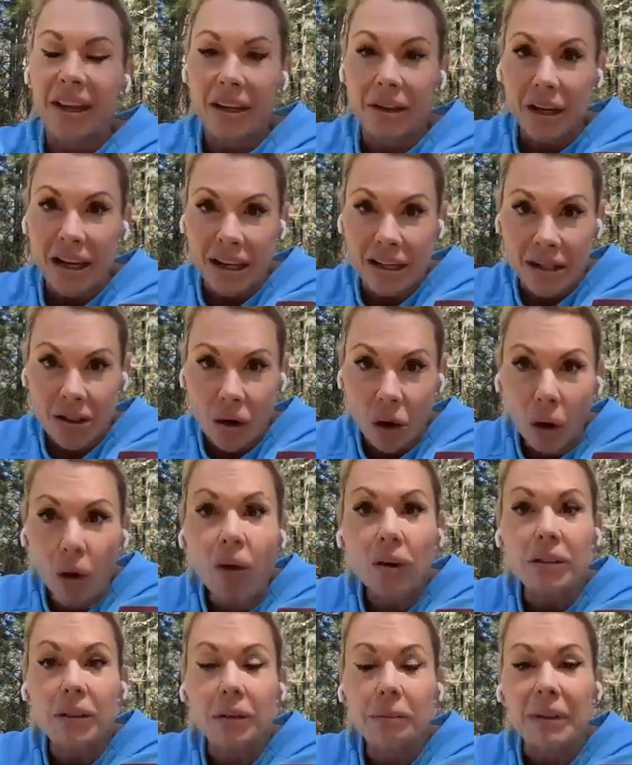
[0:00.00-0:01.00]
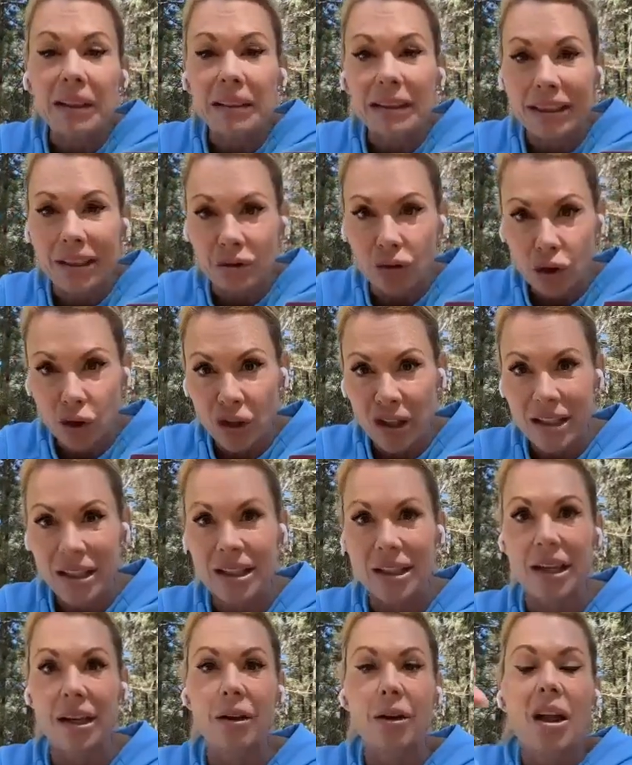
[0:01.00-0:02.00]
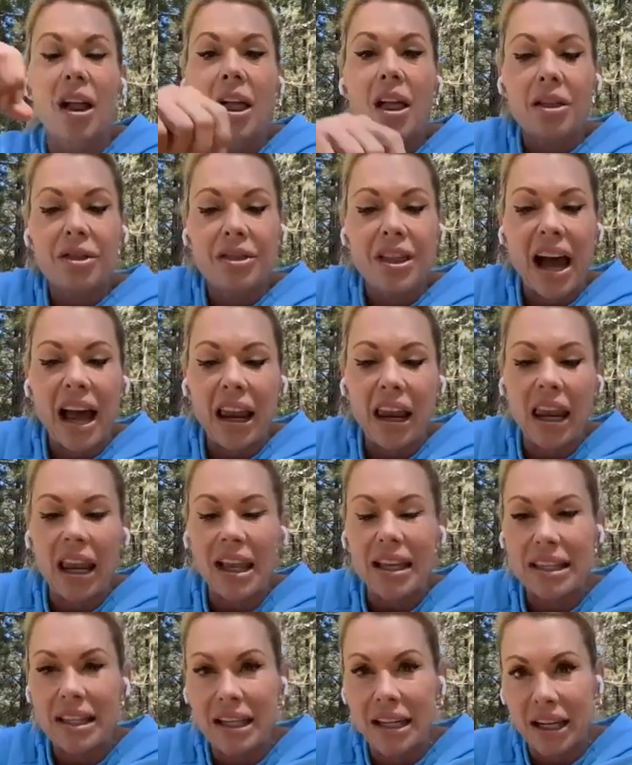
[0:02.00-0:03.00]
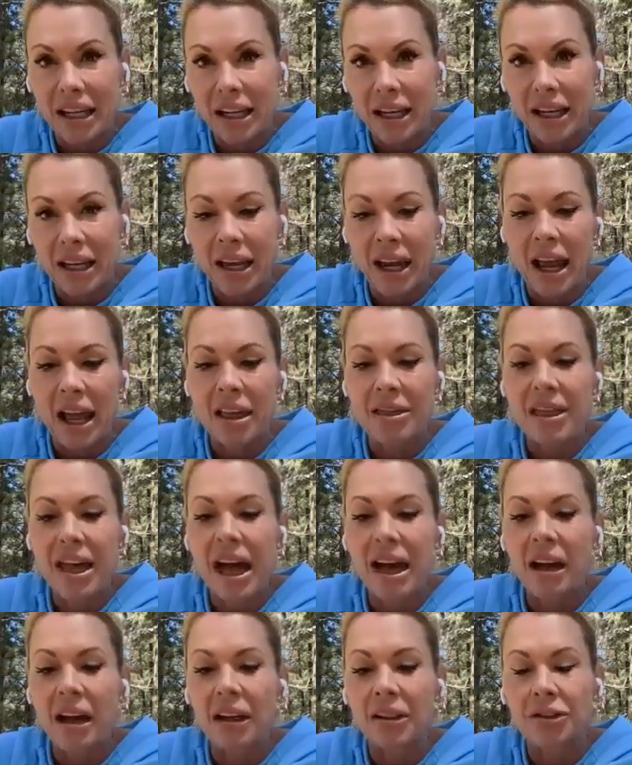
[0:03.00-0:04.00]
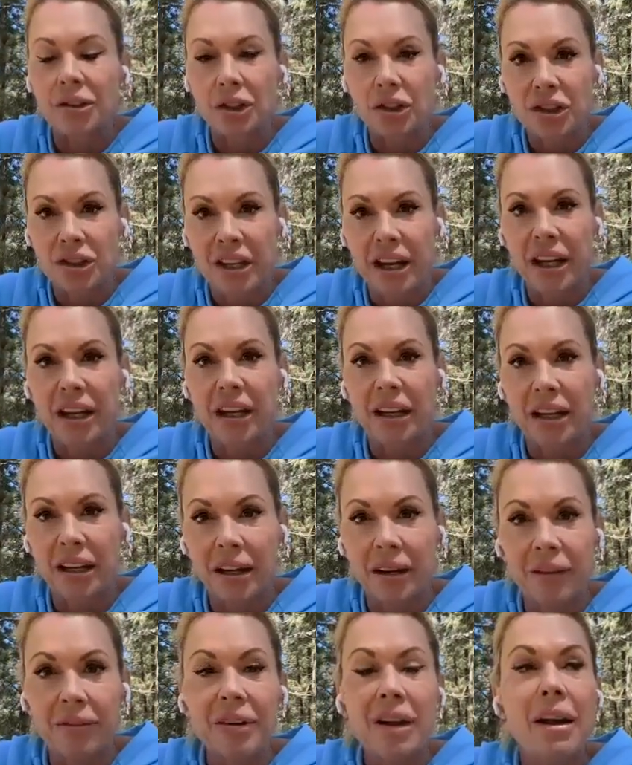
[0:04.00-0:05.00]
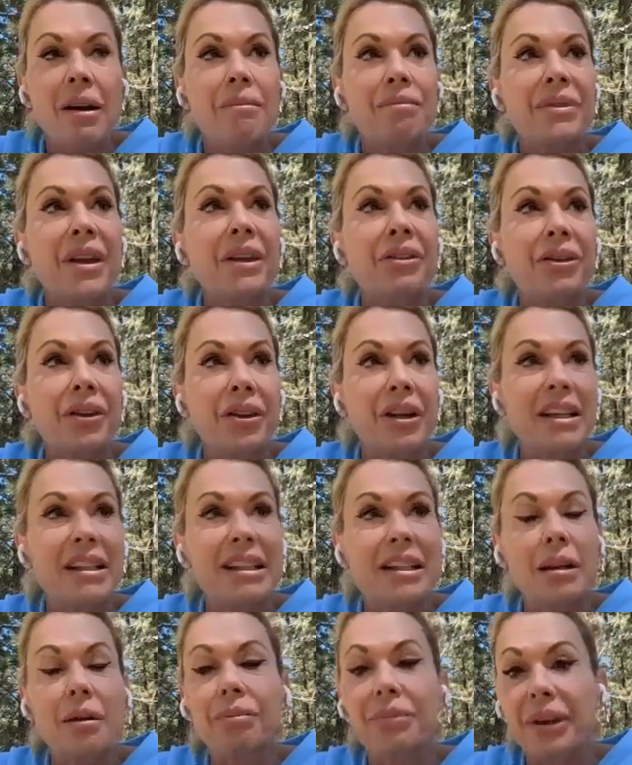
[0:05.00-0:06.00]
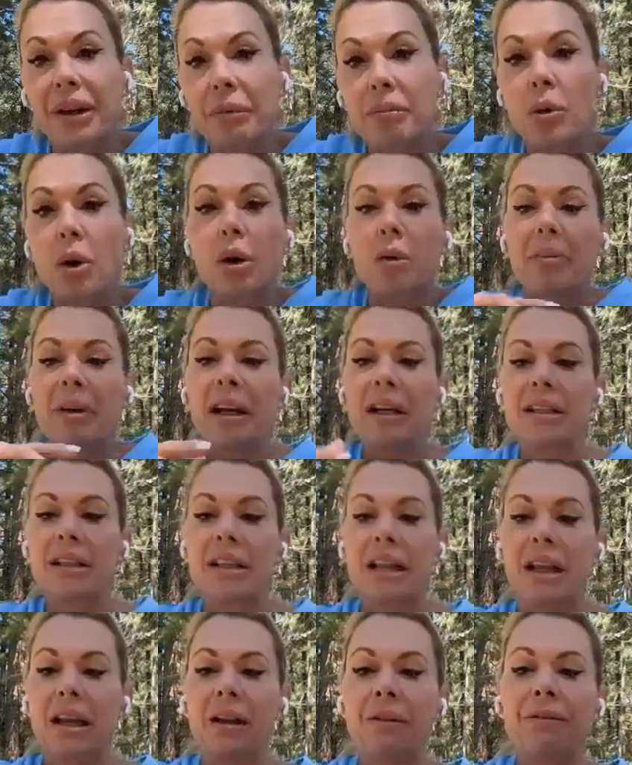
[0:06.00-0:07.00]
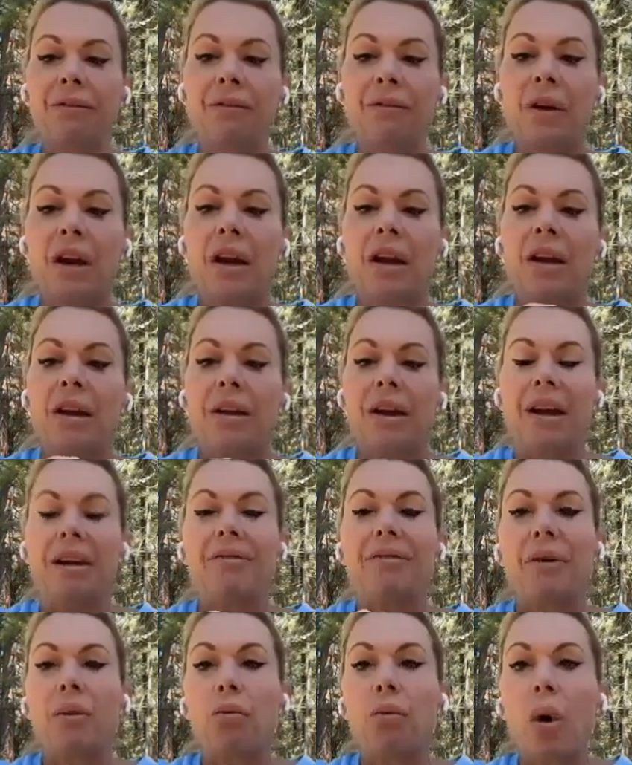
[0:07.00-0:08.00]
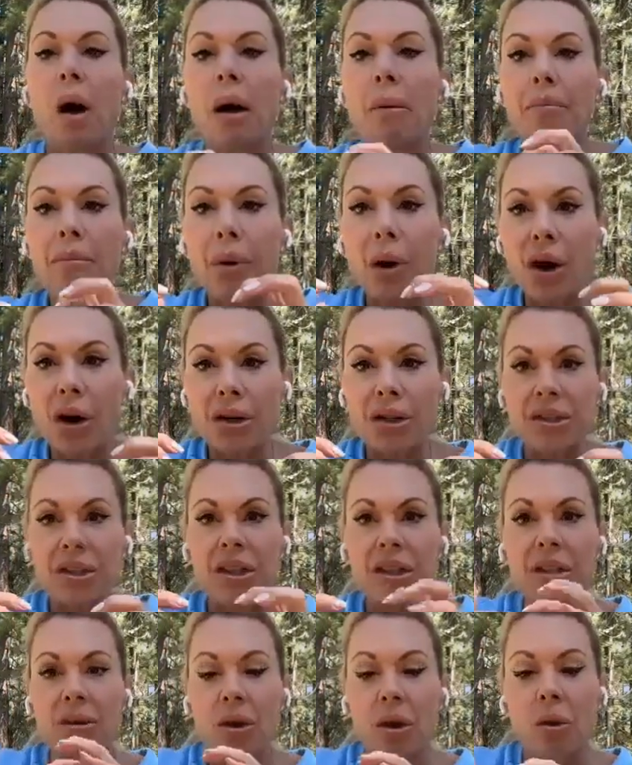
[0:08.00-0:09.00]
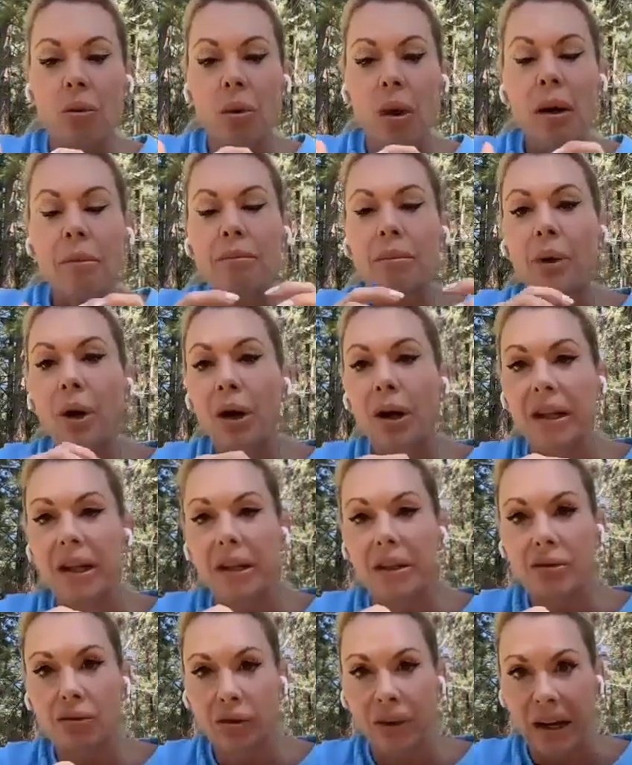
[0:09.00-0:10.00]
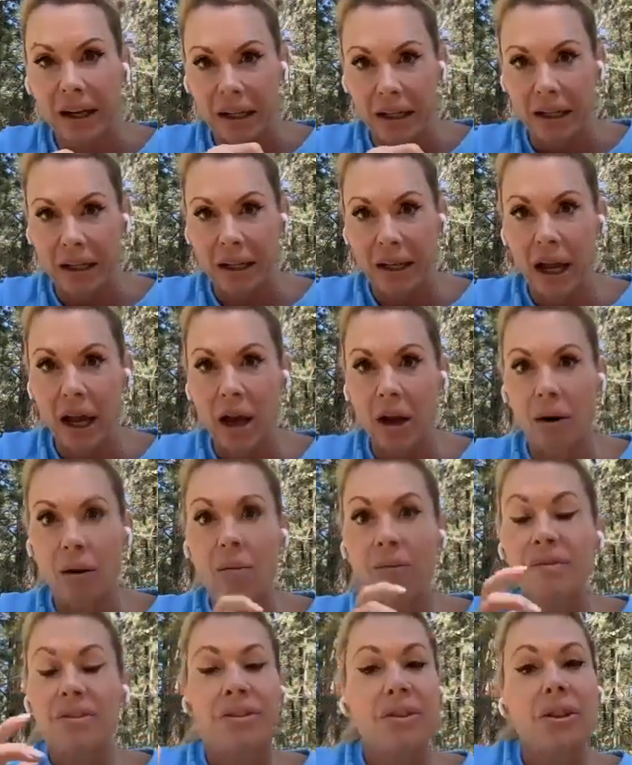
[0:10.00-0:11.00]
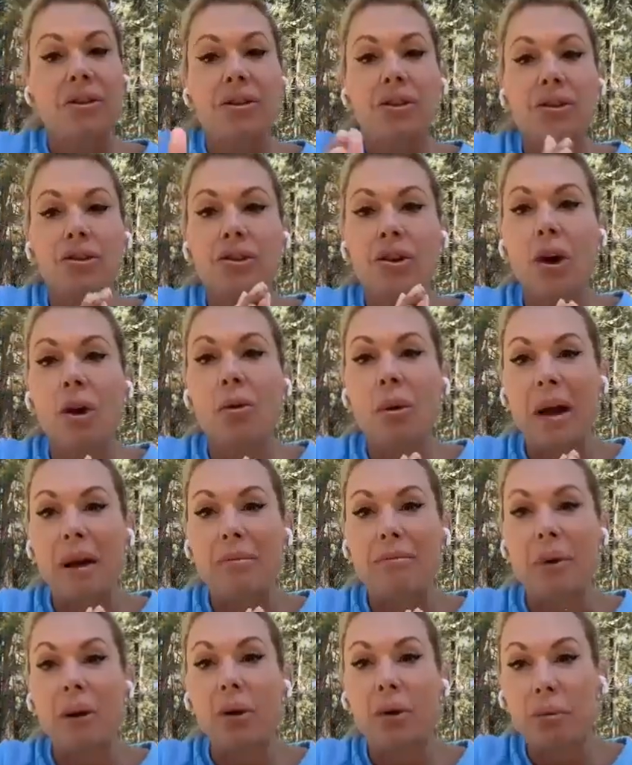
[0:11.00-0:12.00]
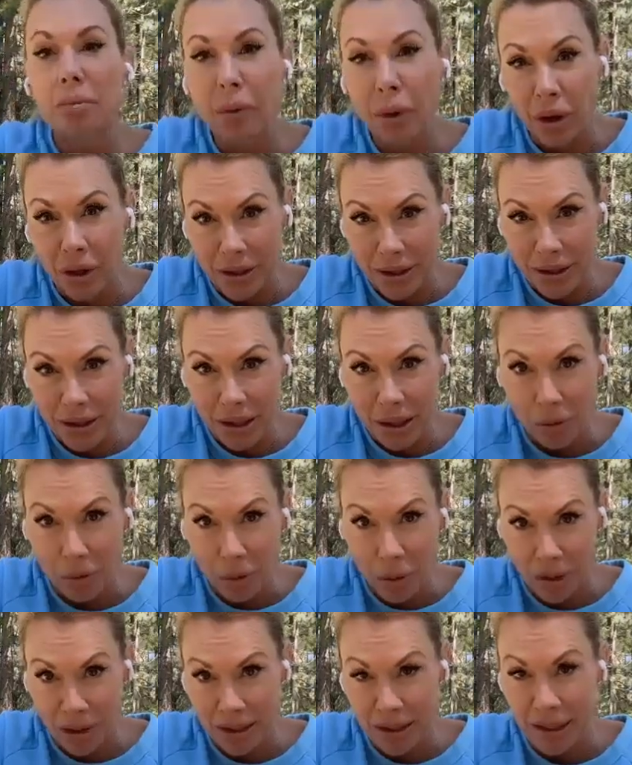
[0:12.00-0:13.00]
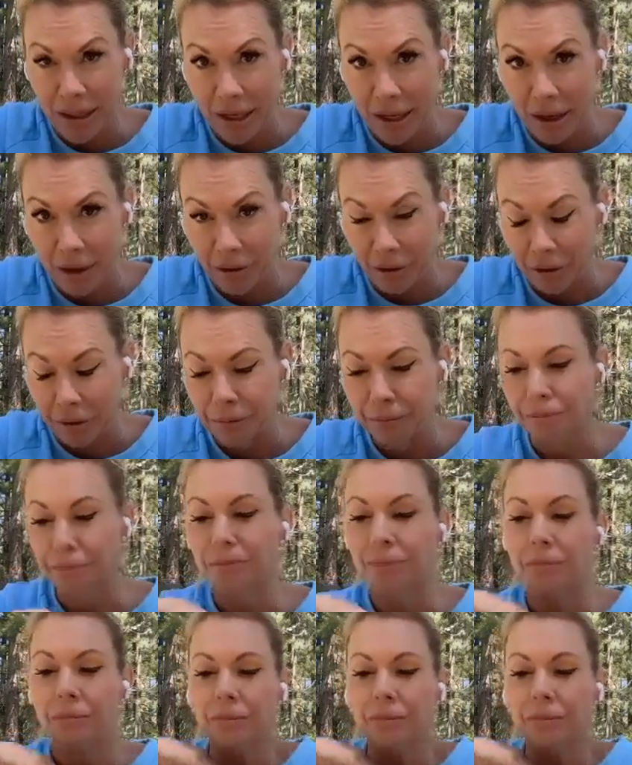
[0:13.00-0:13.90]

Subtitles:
it is ultimately trusting that lesson in it and that understanding of that there is something more. Because if one person or one party is ready to go, then there's no way both parties can work together.